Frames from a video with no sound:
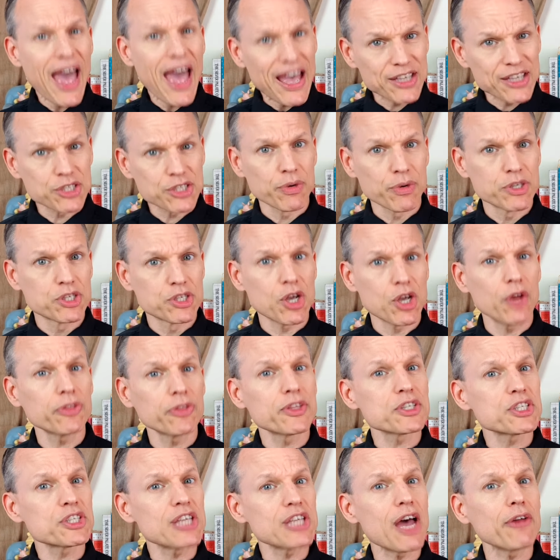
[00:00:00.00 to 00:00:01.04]
As a result,
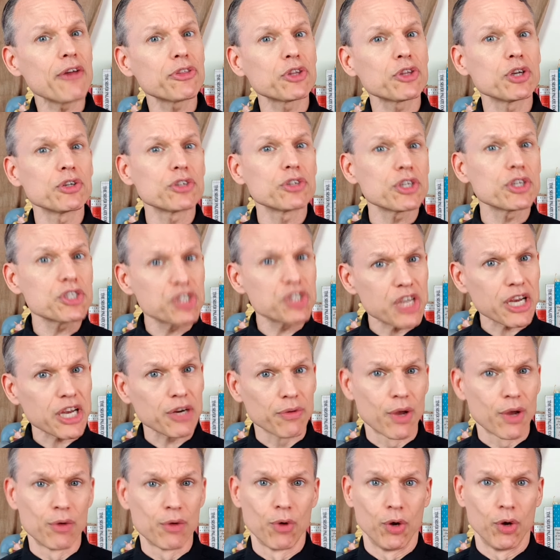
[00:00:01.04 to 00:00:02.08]
the South turned to
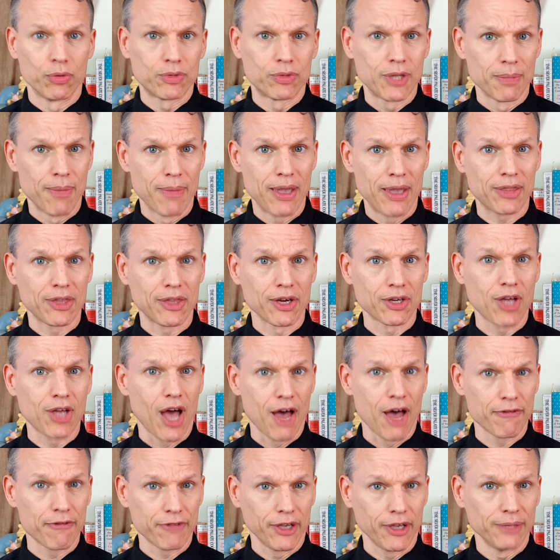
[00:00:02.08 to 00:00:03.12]
chicory root to make their
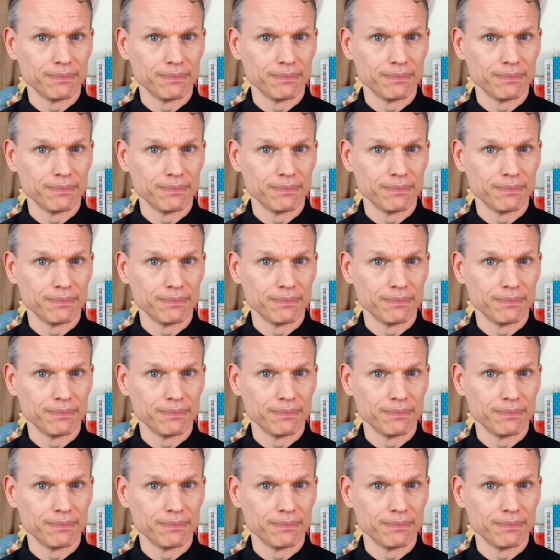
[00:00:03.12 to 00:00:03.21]
coffee,